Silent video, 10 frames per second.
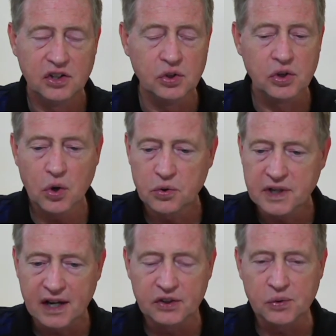You go
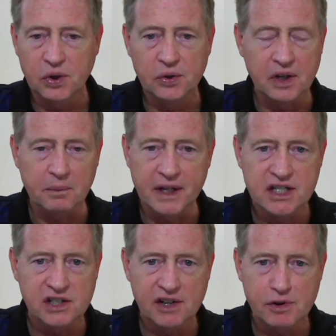down the road in a
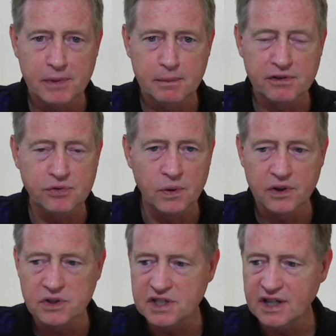place you've never been before,
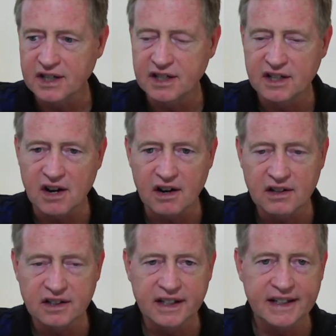you see a
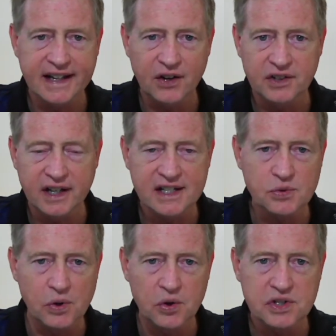garden laid out, nice
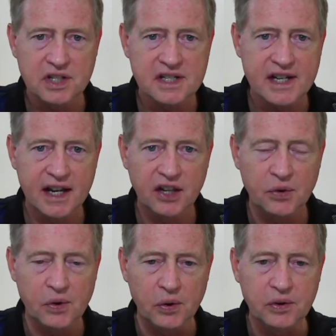rows in the side of the
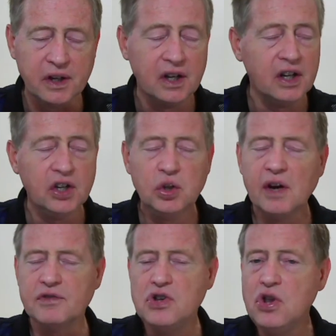road. You
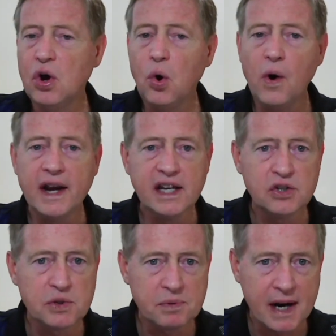have no idea
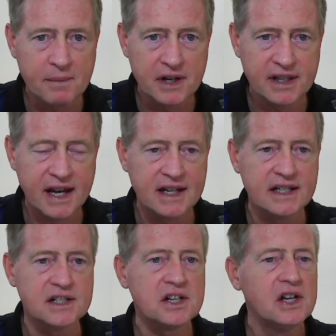whose property that
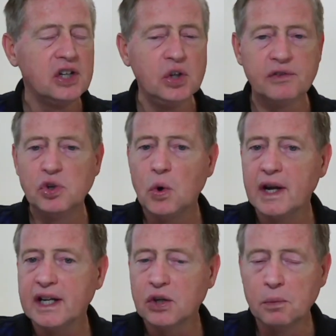is. You have no
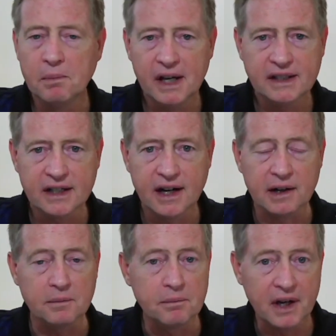idea who made that
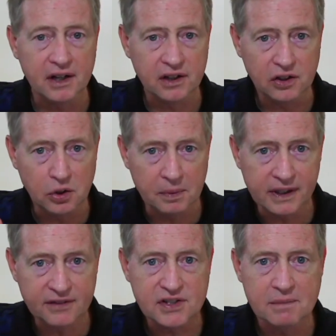garden, but you
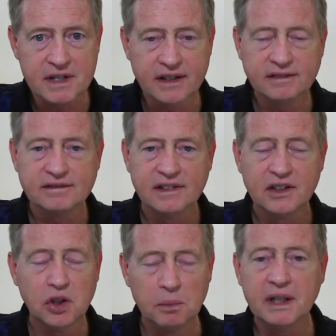believe something.
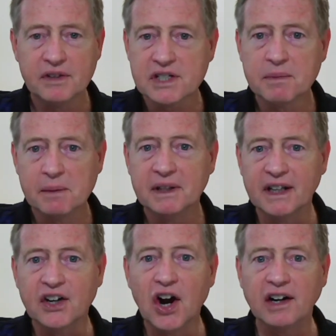You believe that somebody made
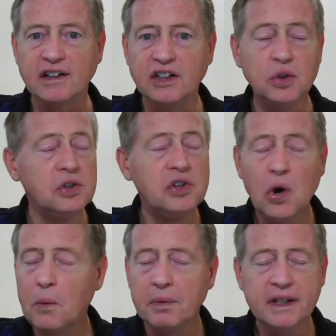that garden. You
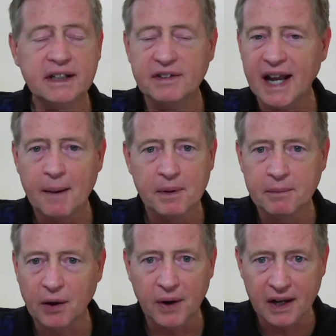don't believe it happened
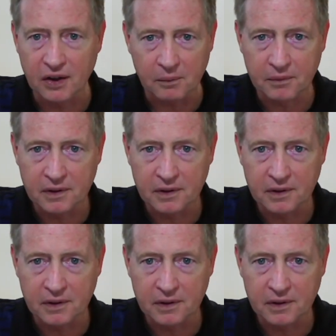by random.